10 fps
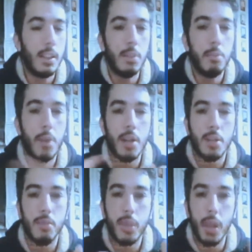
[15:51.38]
Pass
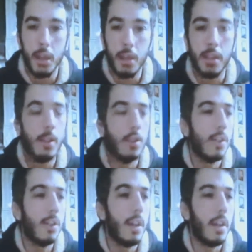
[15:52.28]
of Death,
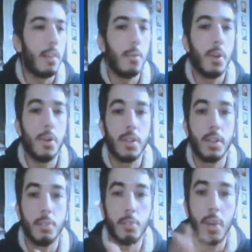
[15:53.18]
of the Death, because
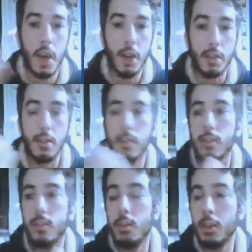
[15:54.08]
in the past,
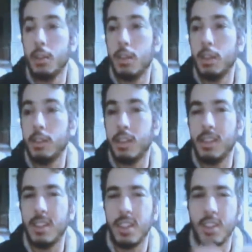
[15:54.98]
I mean,
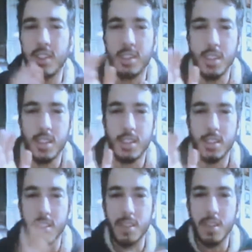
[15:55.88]
until the
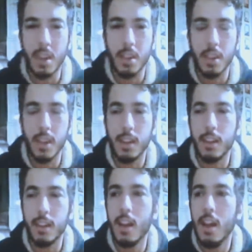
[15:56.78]
60s, I
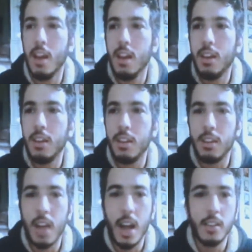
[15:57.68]
think,
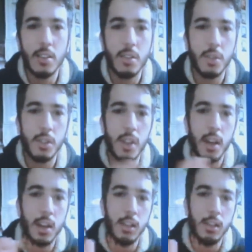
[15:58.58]
hundreds of
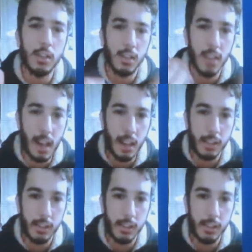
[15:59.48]
Italians died